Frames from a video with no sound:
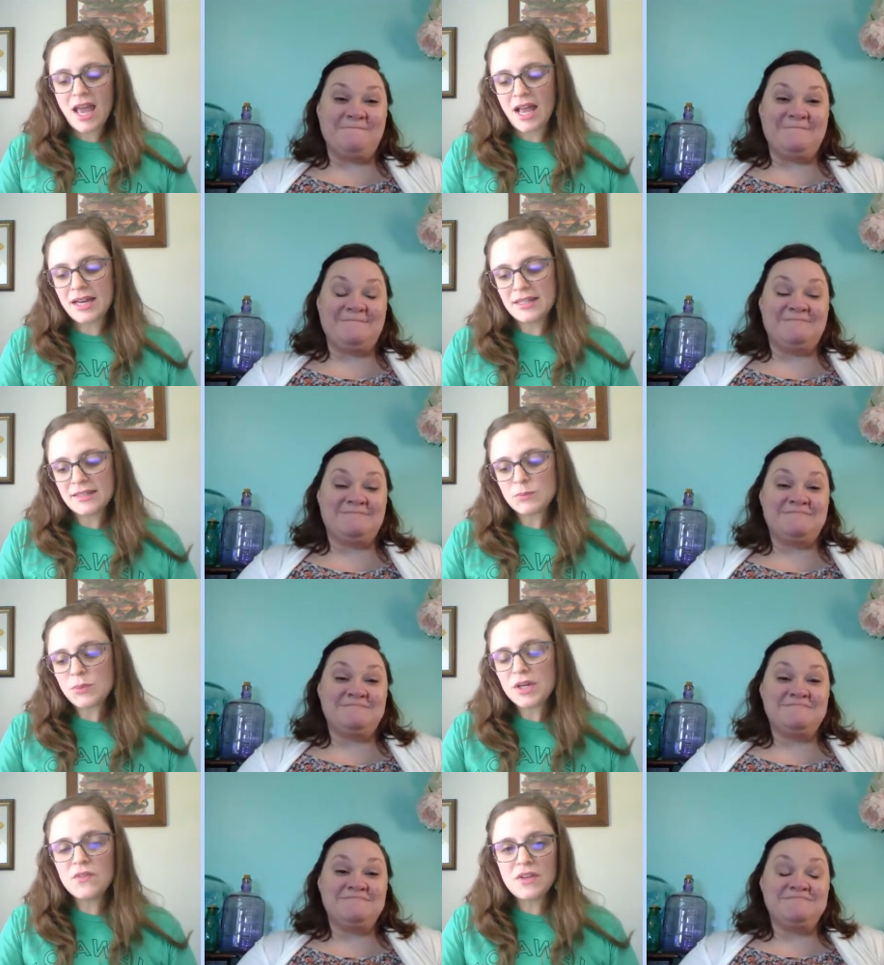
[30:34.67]
Speaker 1: And his
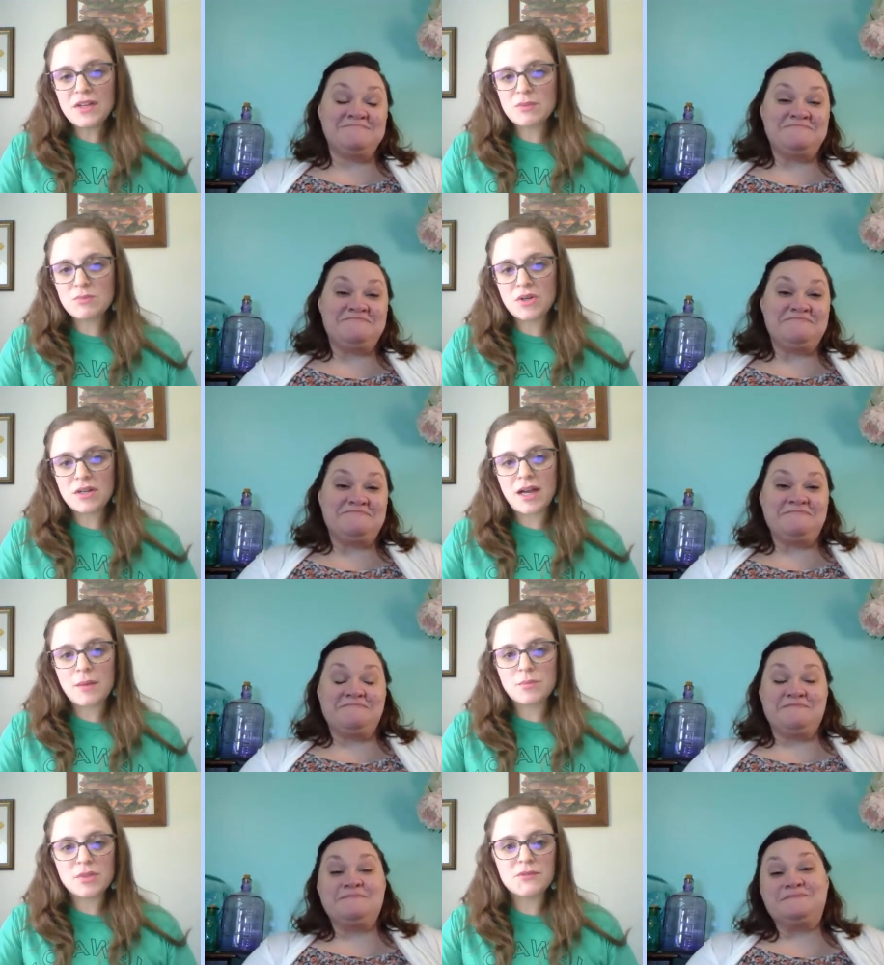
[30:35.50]
previous book, I
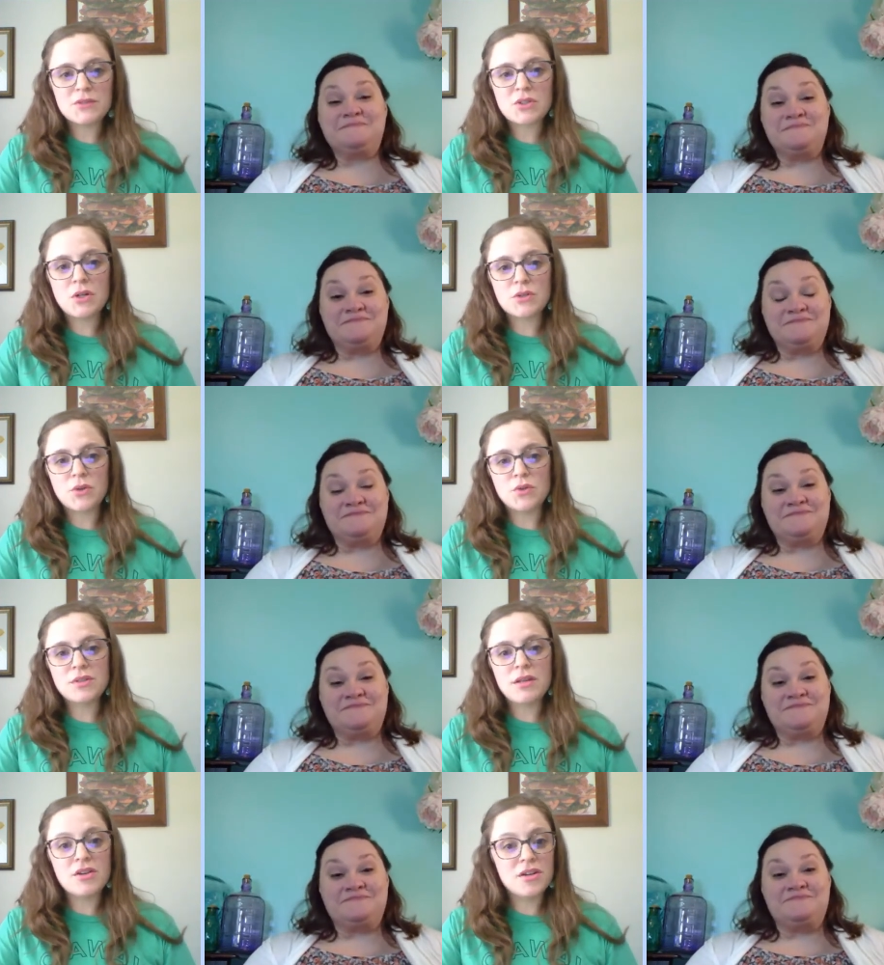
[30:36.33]
believe, was called
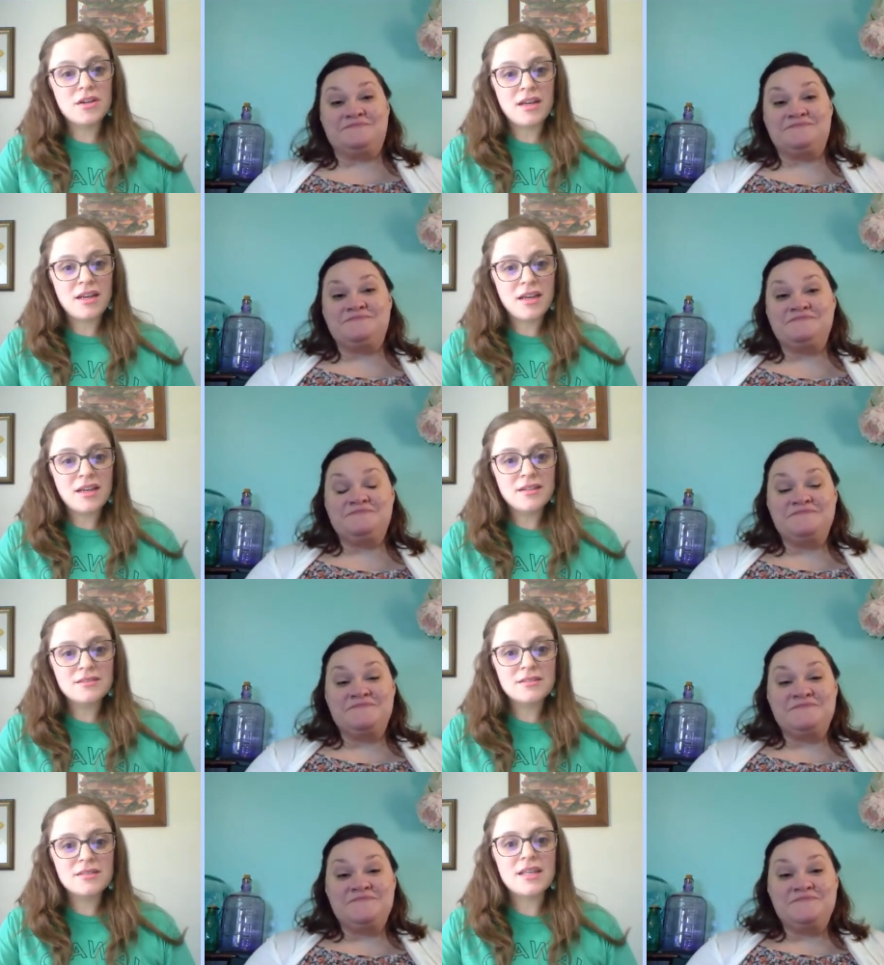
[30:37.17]
Only Good
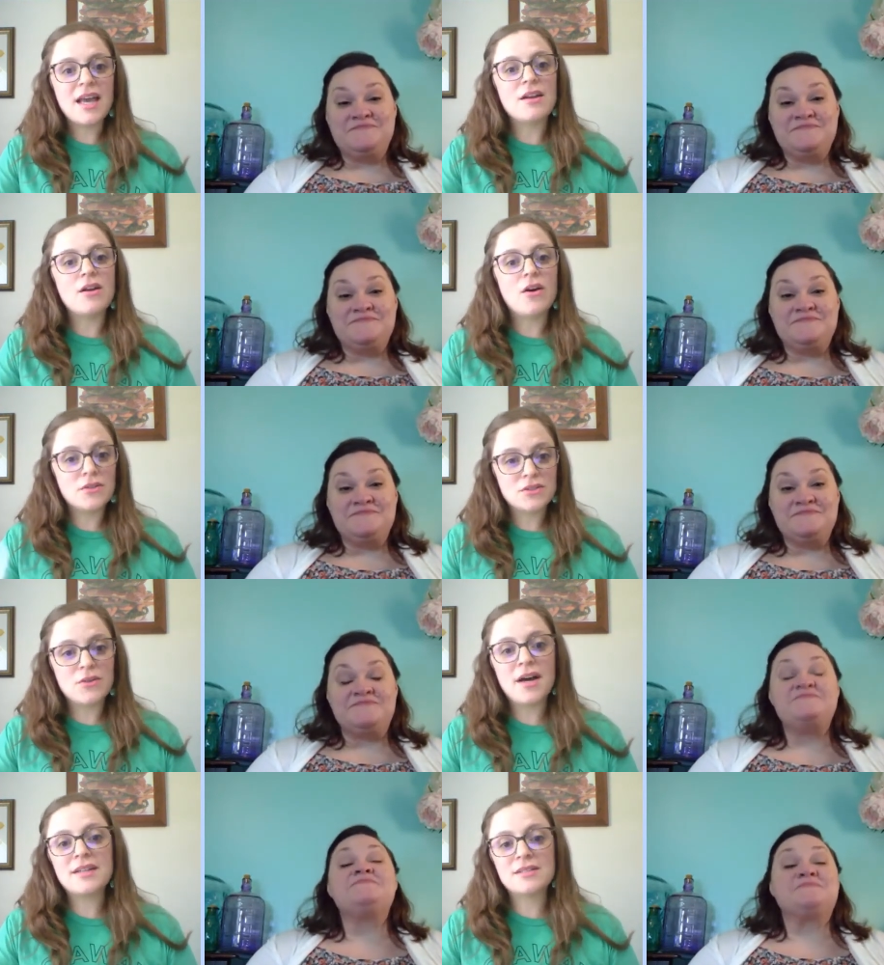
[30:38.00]
Indians and also
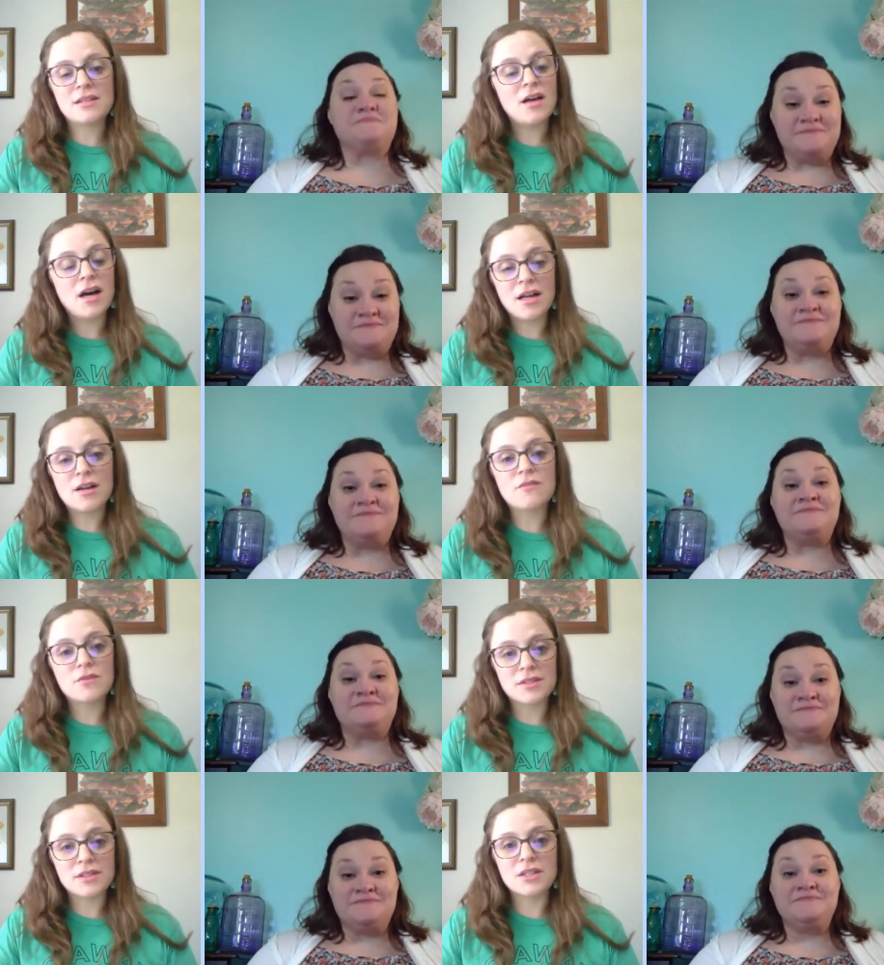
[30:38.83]
has a lot of
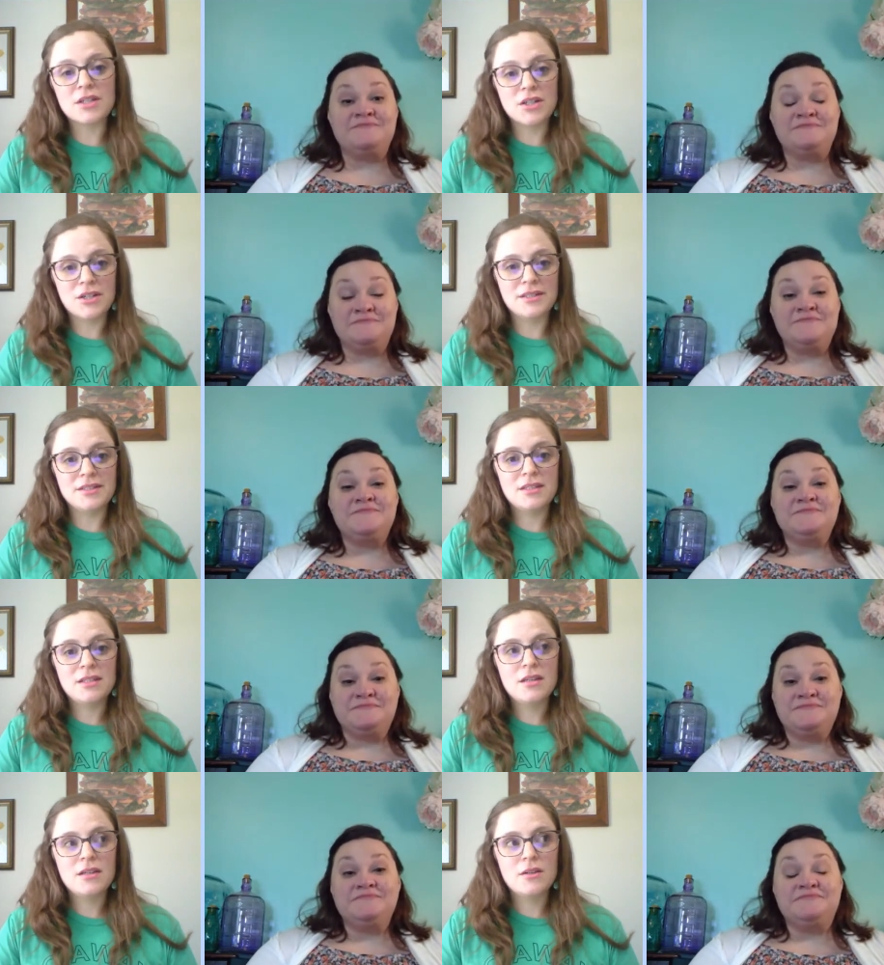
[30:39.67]
really good
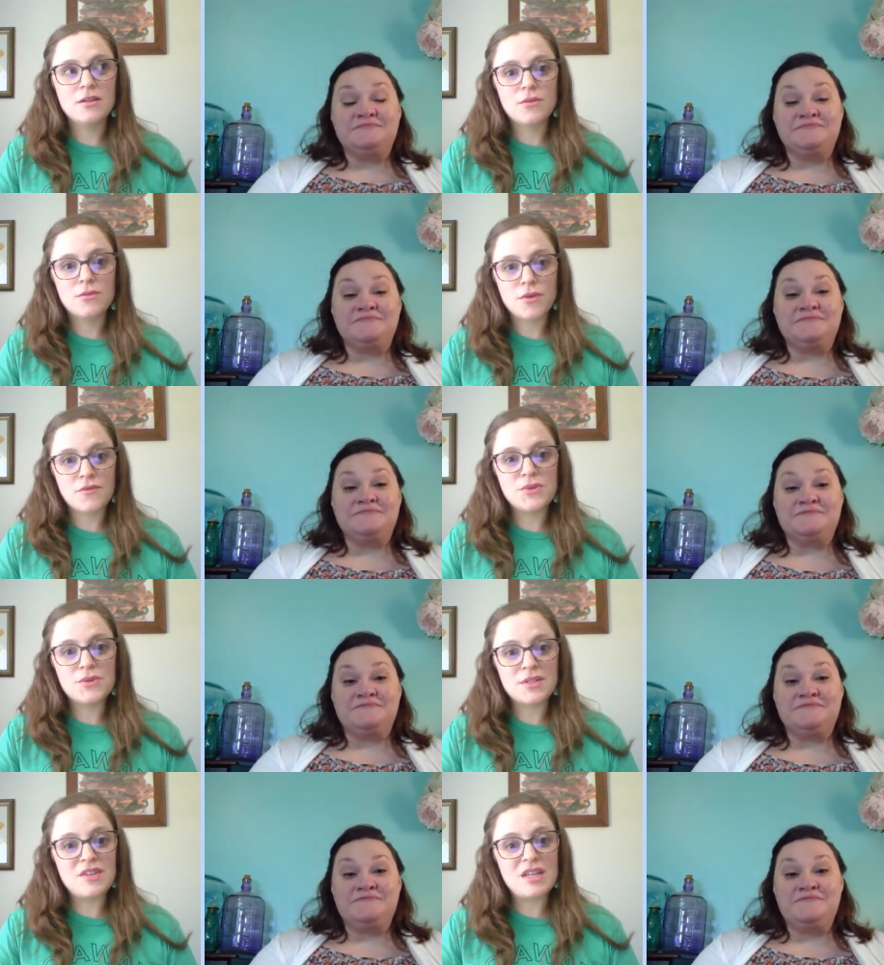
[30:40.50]
reviews
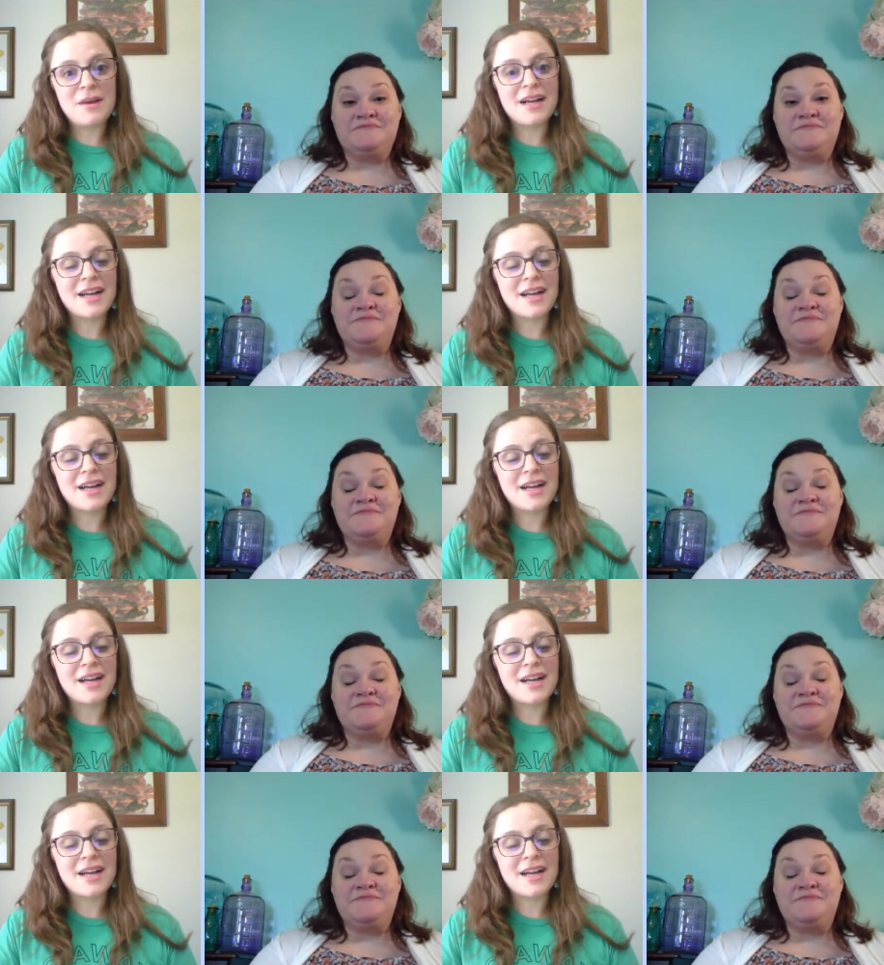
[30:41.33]
and feedback.